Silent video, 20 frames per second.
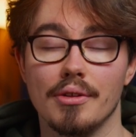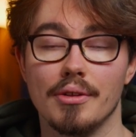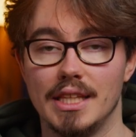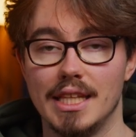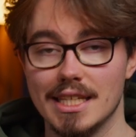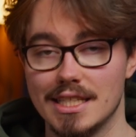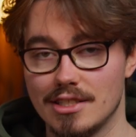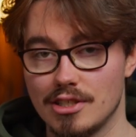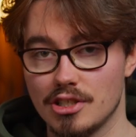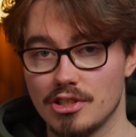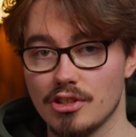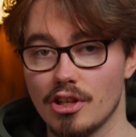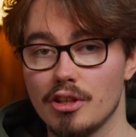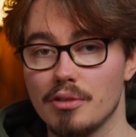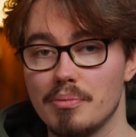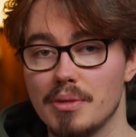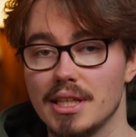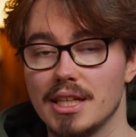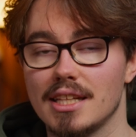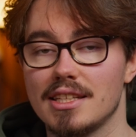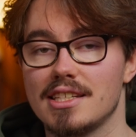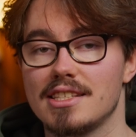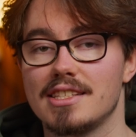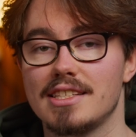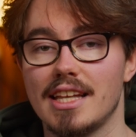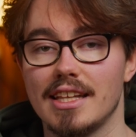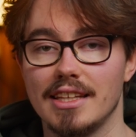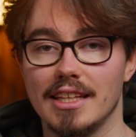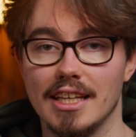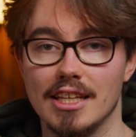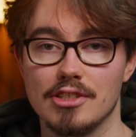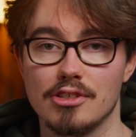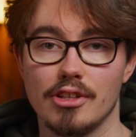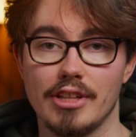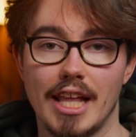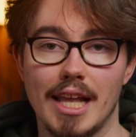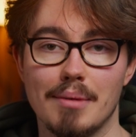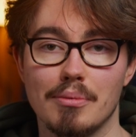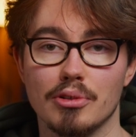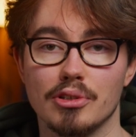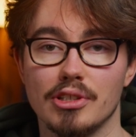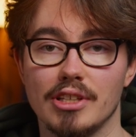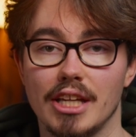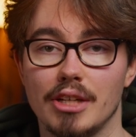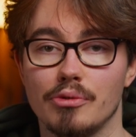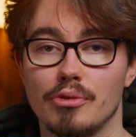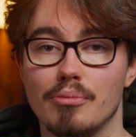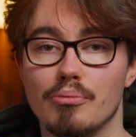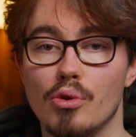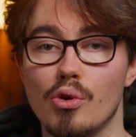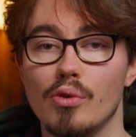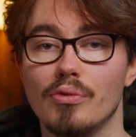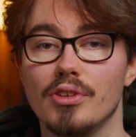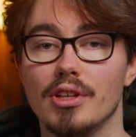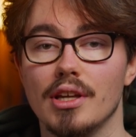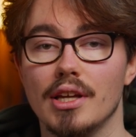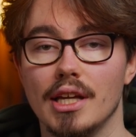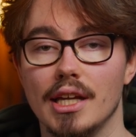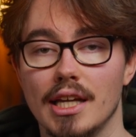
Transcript: This does not mean that the setting is unable to get removed.